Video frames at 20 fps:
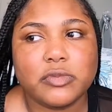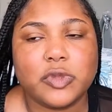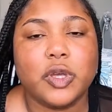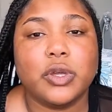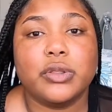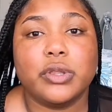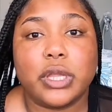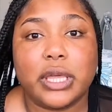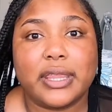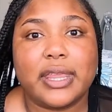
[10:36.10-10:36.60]

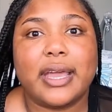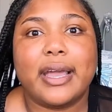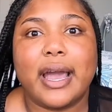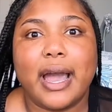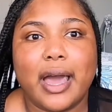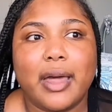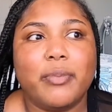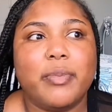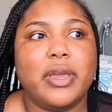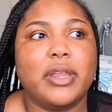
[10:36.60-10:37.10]
the, that
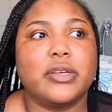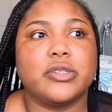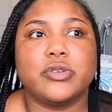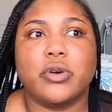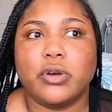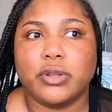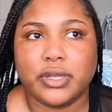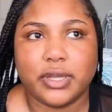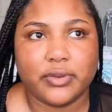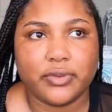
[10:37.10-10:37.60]
God made us
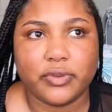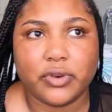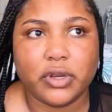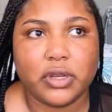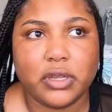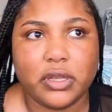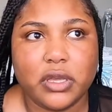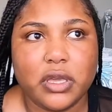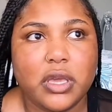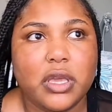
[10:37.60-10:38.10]
all
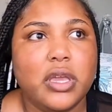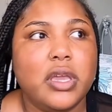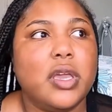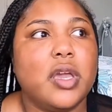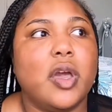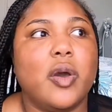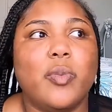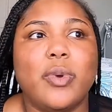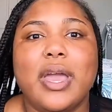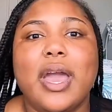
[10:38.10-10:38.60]
different,
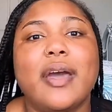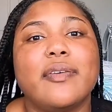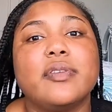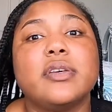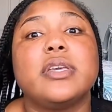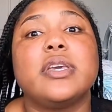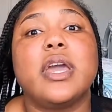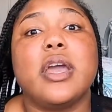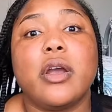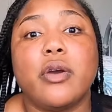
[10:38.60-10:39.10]
and we have
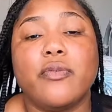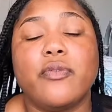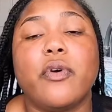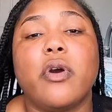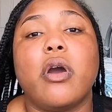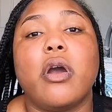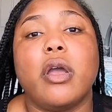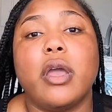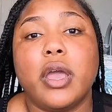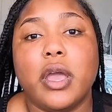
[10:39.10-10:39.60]
to care
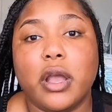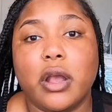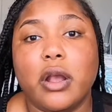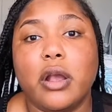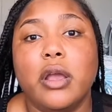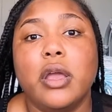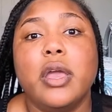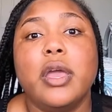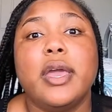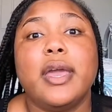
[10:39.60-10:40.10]
for our
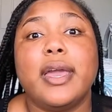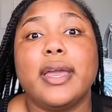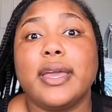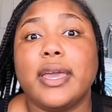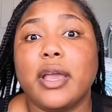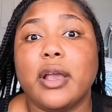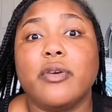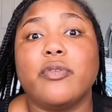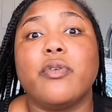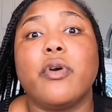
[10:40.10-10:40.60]
hair and
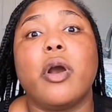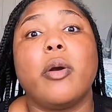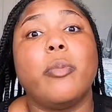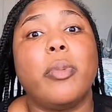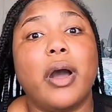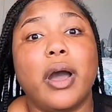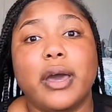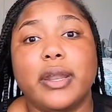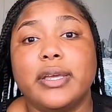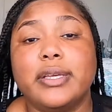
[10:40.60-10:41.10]
care for our
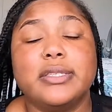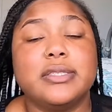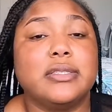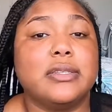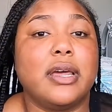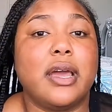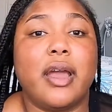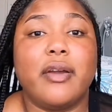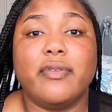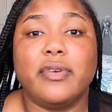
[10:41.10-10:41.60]
bodies
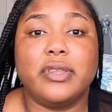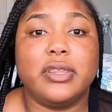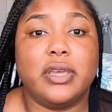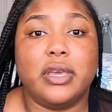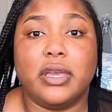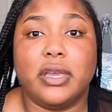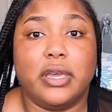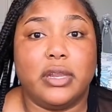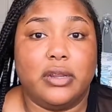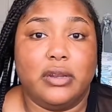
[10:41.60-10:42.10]
and
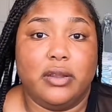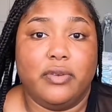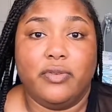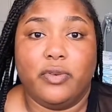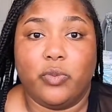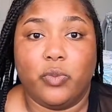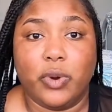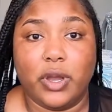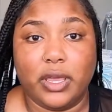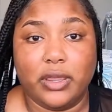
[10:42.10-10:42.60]
everything in a
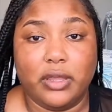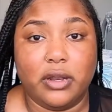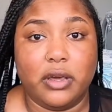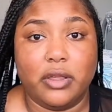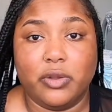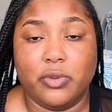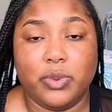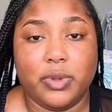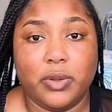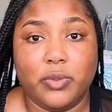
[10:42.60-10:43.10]
different way than
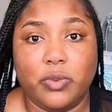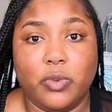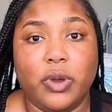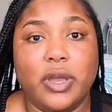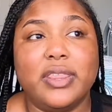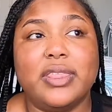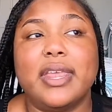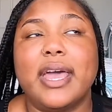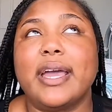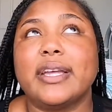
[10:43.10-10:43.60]
other people.
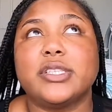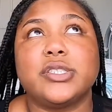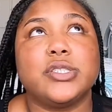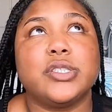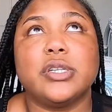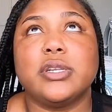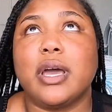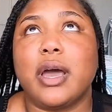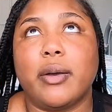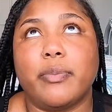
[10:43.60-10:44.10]
And that
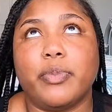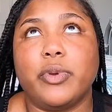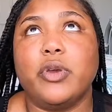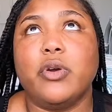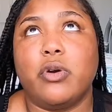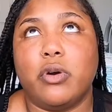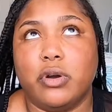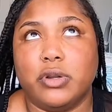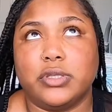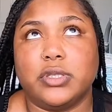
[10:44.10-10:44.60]
should not be
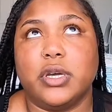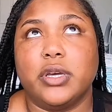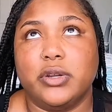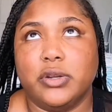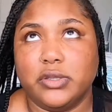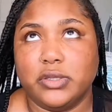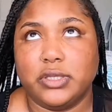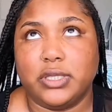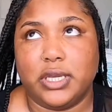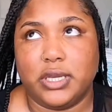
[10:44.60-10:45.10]
hard to
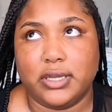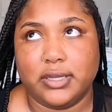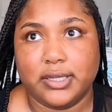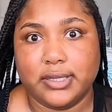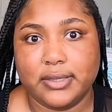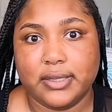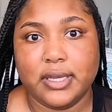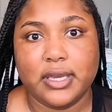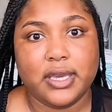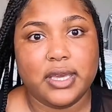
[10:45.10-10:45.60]

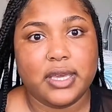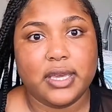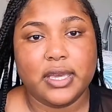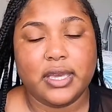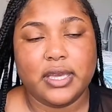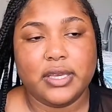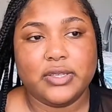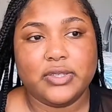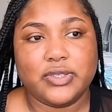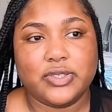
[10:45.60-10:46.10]
understand.
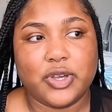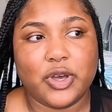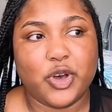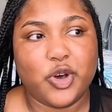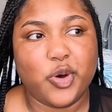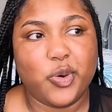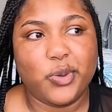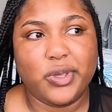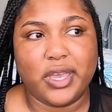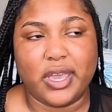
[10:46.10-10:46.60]

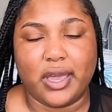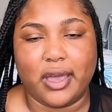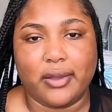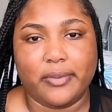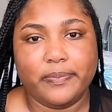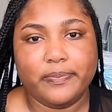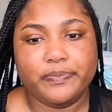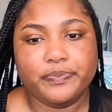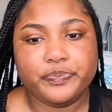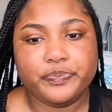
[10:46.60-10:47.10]
So, yeah.